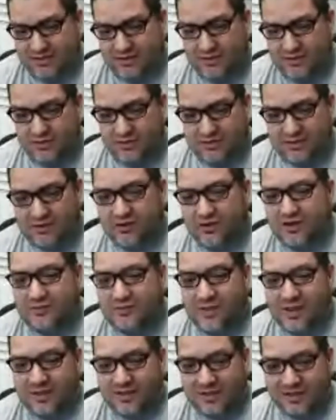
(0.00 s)
that you think are
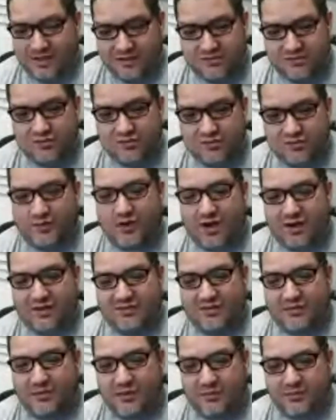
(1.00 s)
going to make like a super
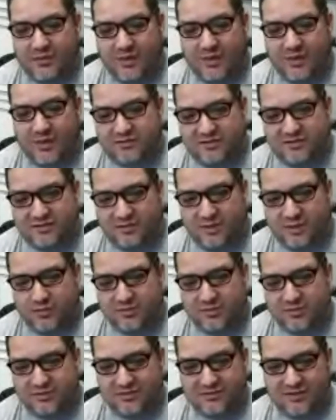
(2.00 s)
awesome impact to
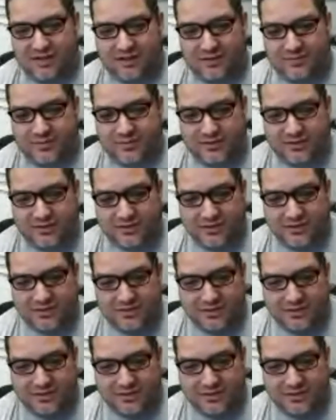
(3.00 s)
somebody who's a developer?